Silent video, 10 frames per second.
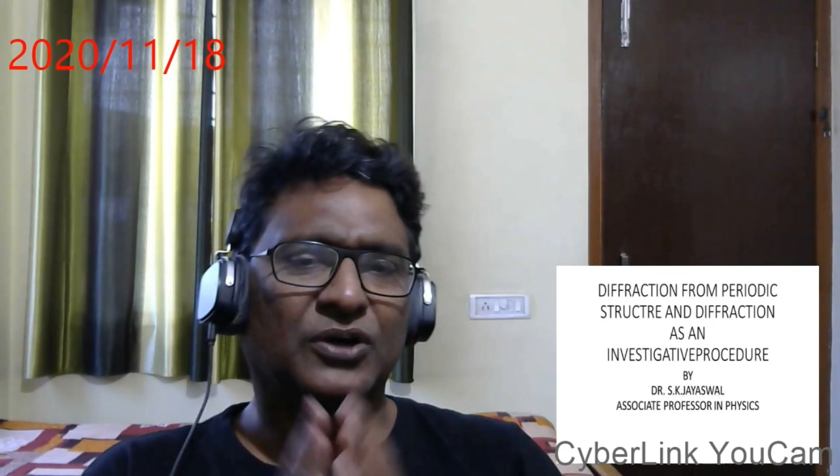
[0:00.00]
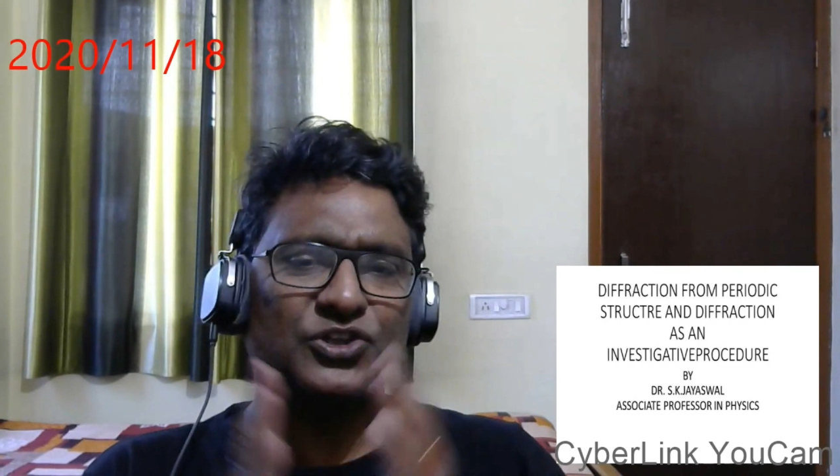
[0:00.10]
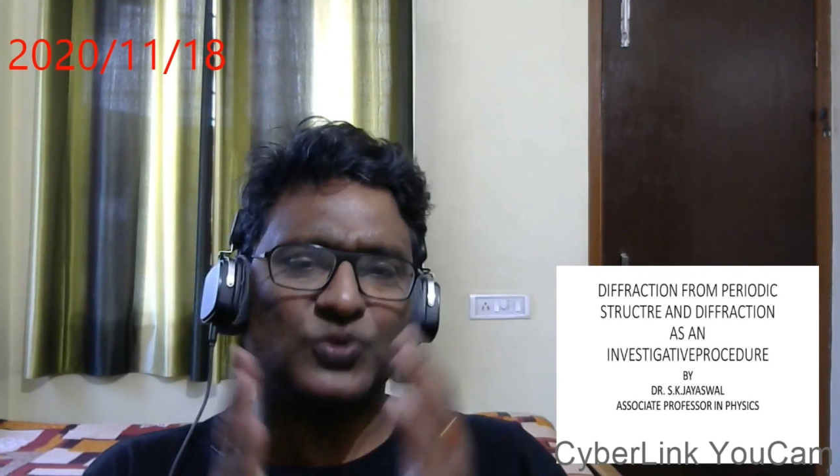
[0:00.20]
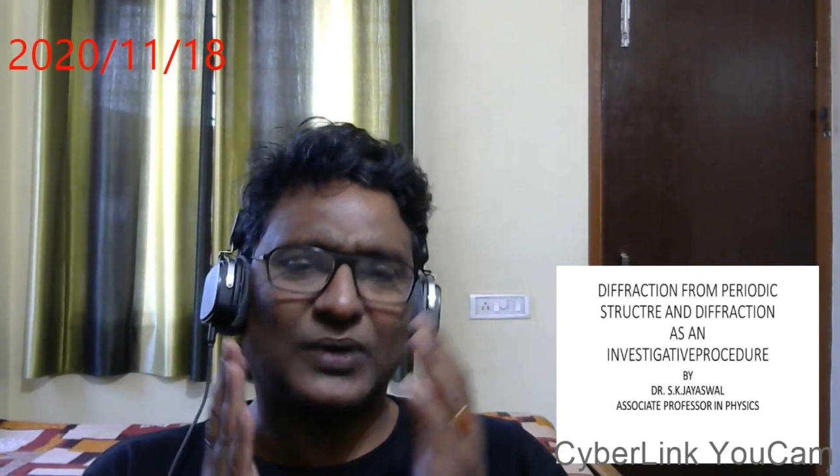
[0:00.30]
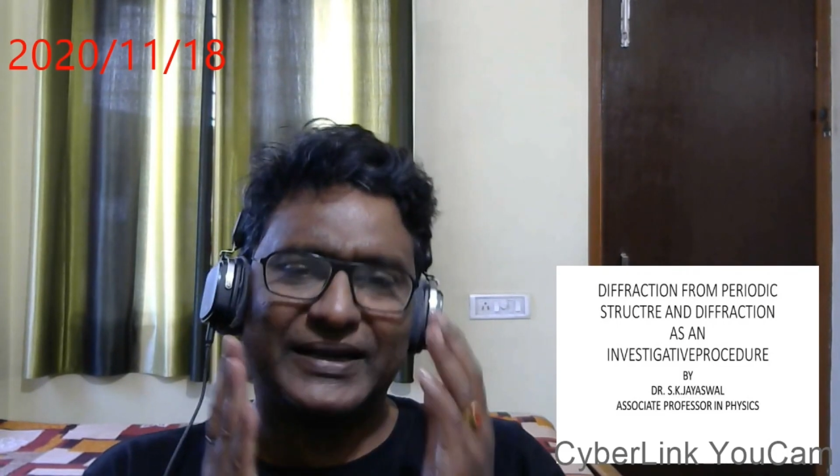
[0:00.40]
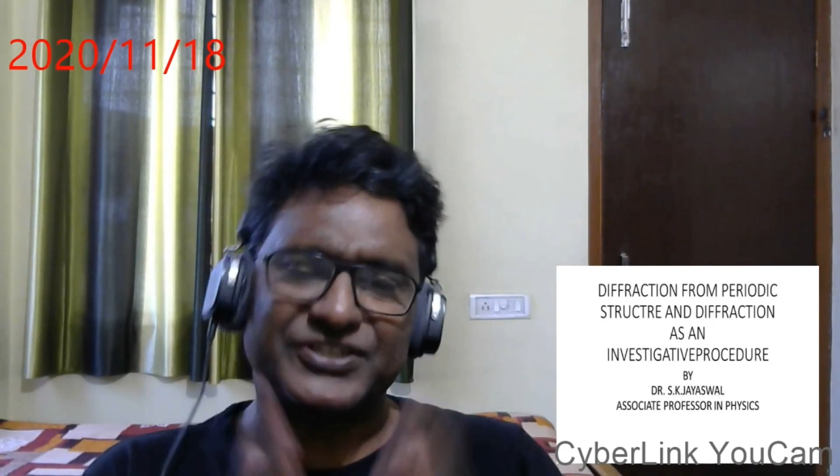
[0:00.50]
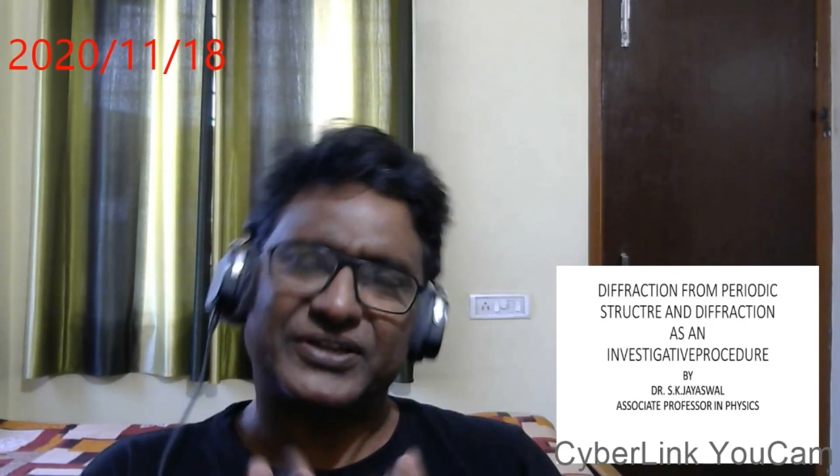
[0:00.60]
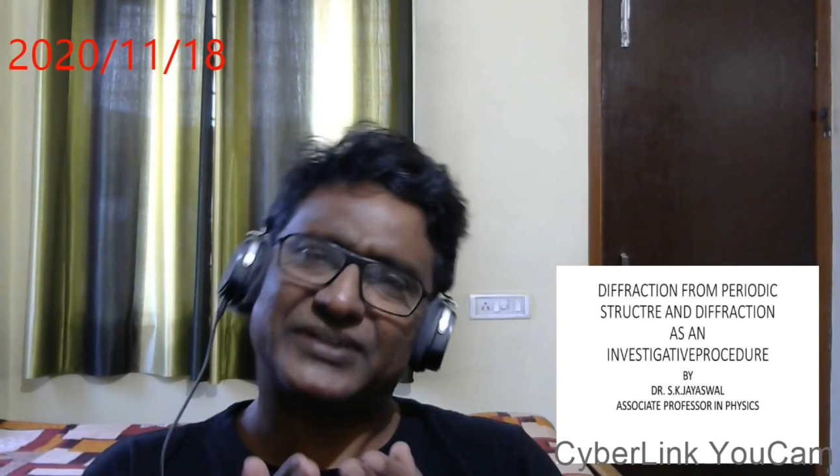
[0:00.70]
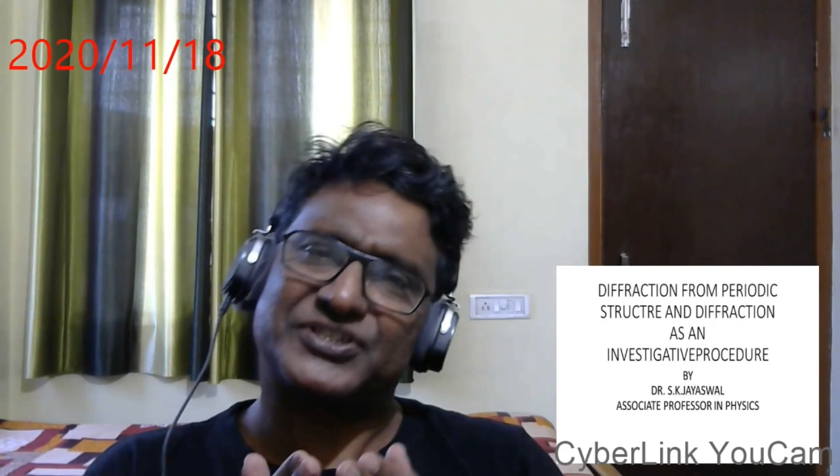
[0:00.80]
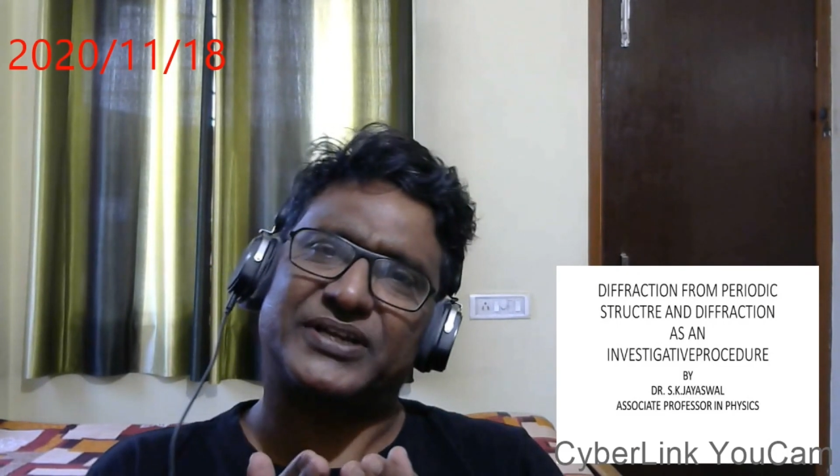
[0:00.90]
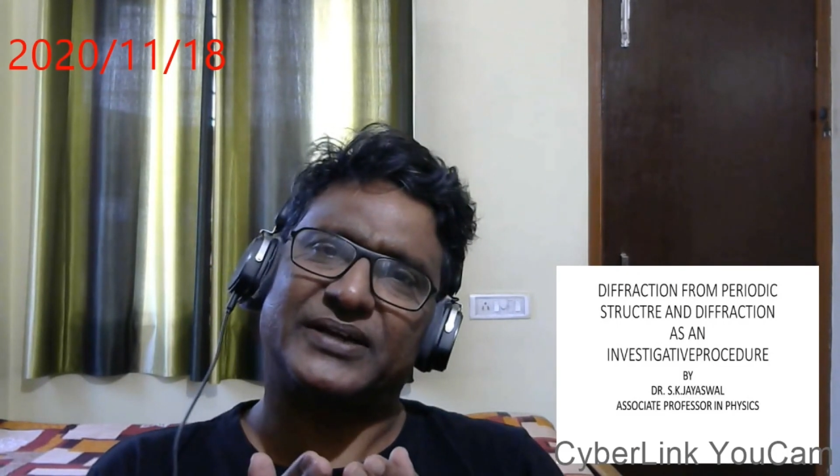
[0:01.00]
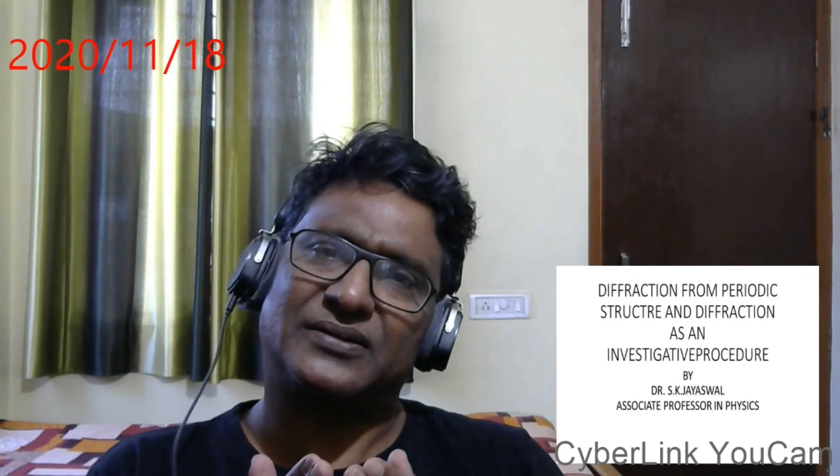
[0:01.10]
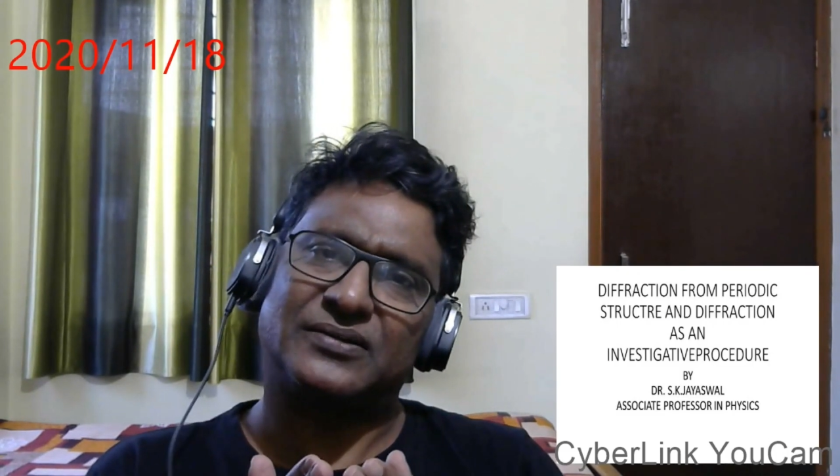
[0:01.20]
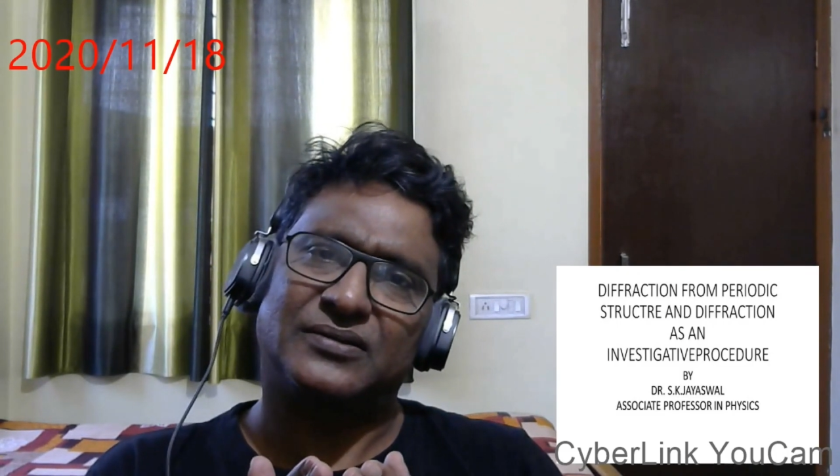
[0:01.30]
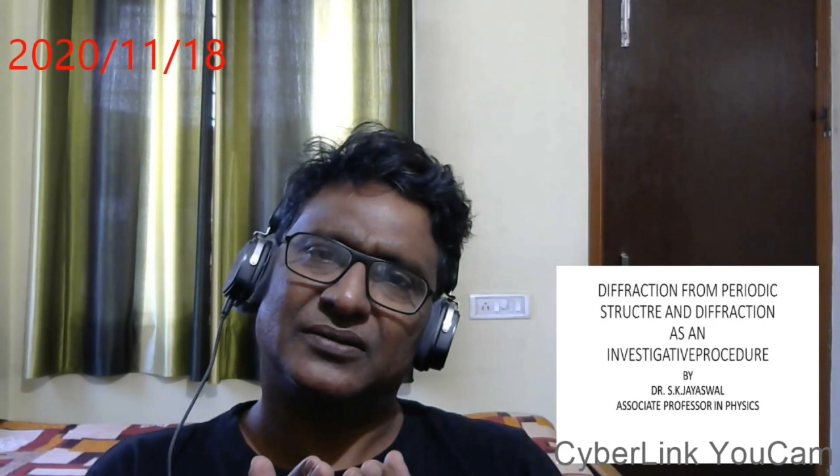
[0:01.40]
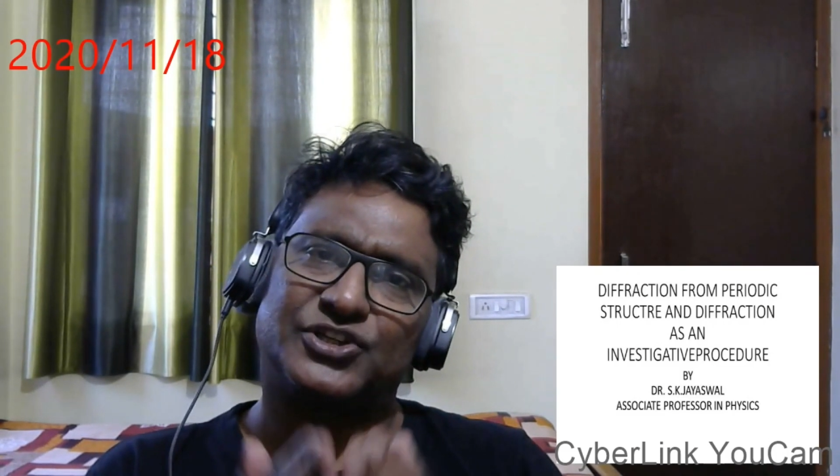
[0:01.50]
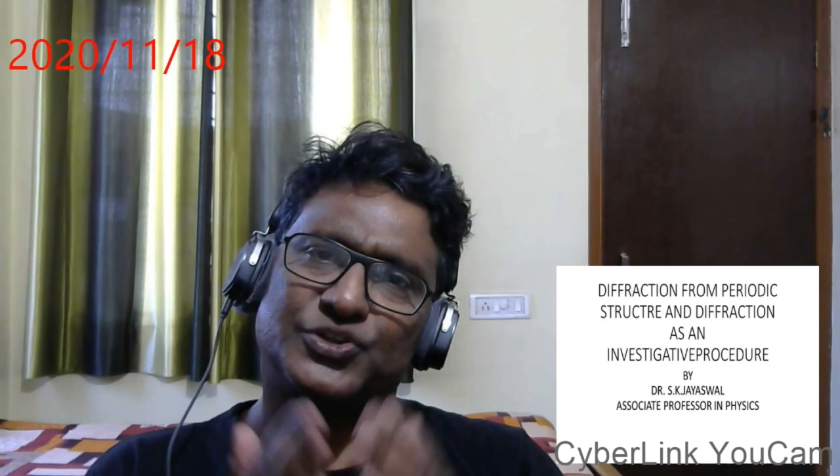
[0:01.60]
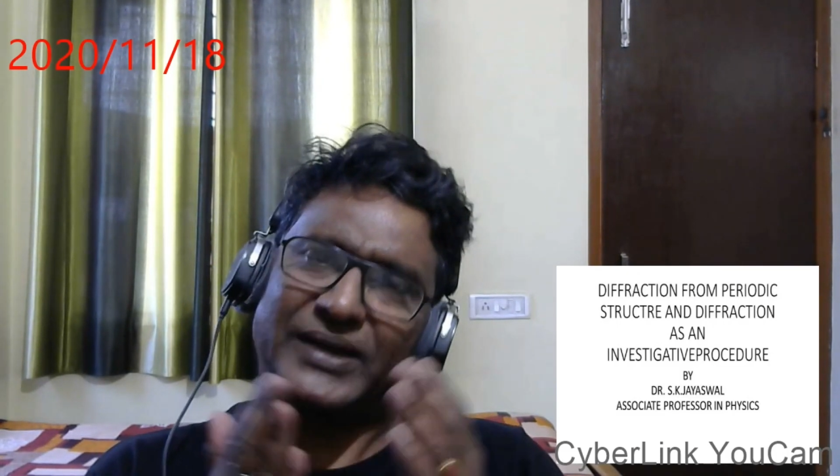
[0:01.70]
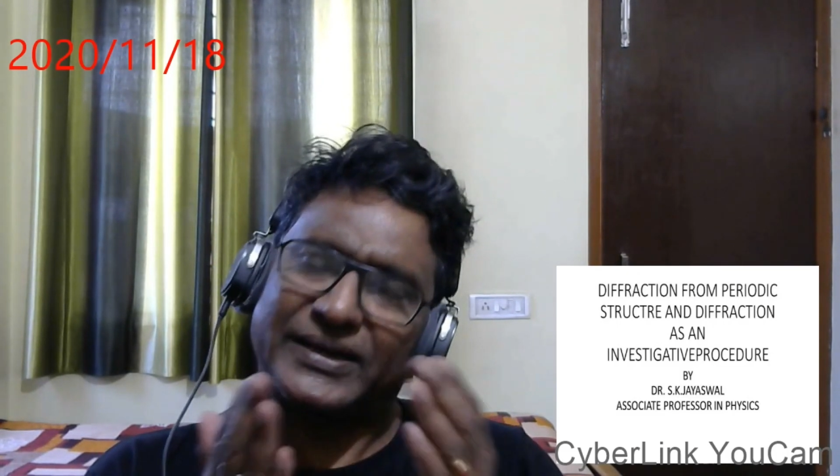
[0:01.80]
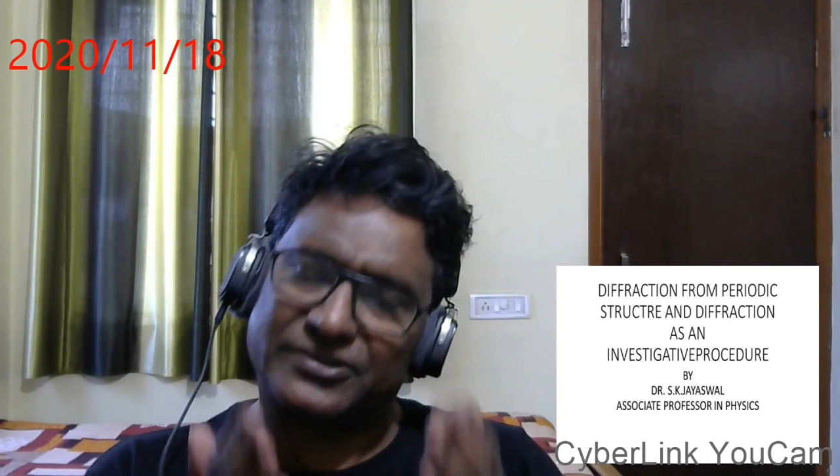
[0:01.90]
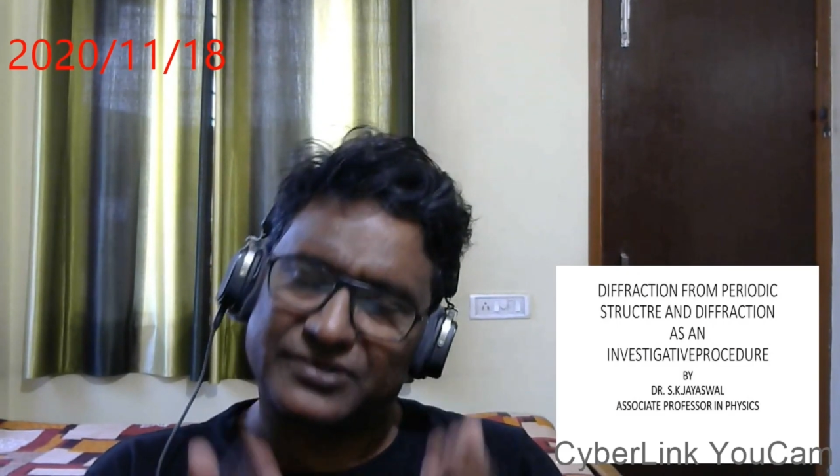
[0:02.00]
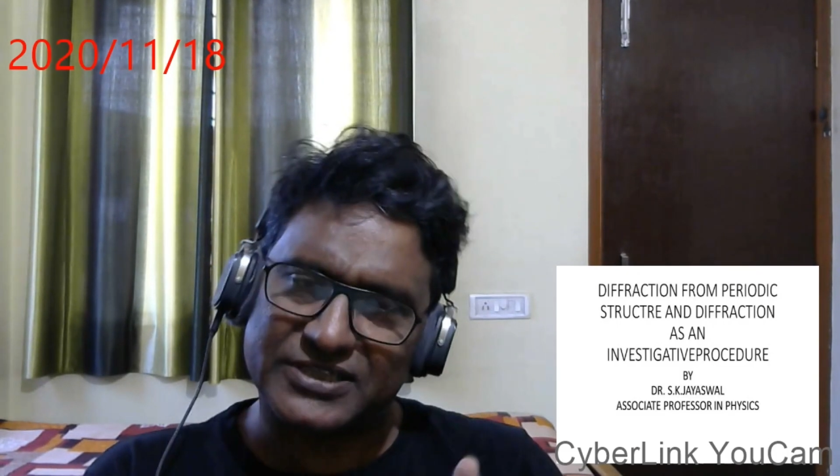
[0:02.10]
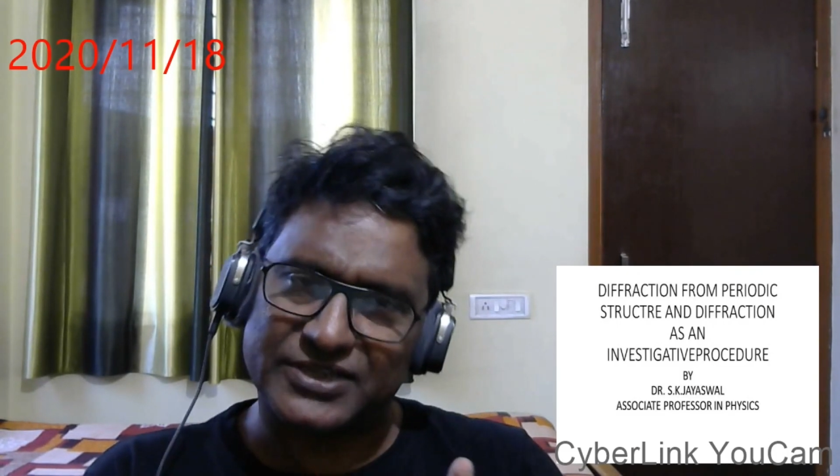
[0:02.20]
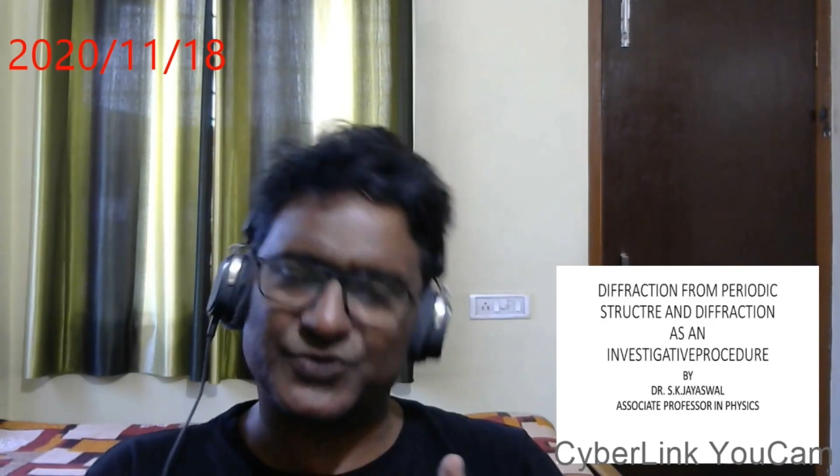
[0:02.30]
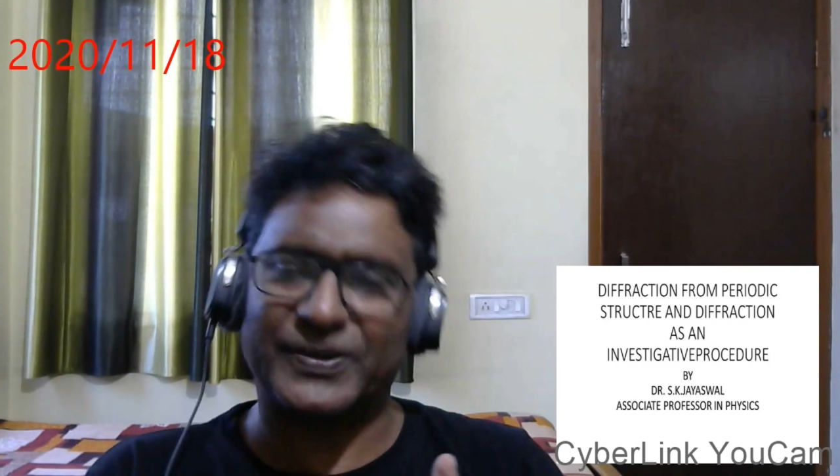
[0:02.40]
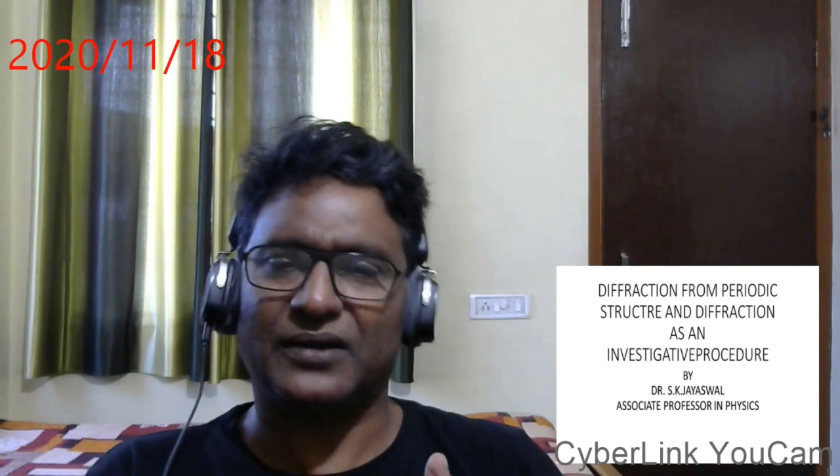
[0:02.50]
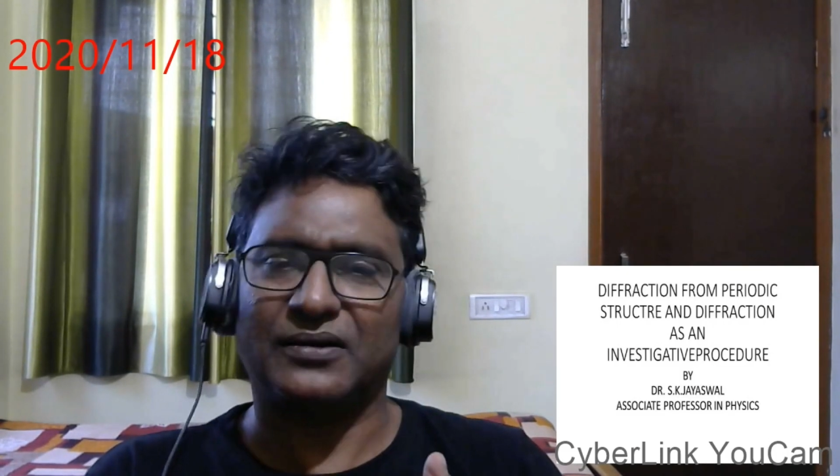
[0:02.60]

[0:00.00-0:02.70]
to a lesser extent to electrons as well.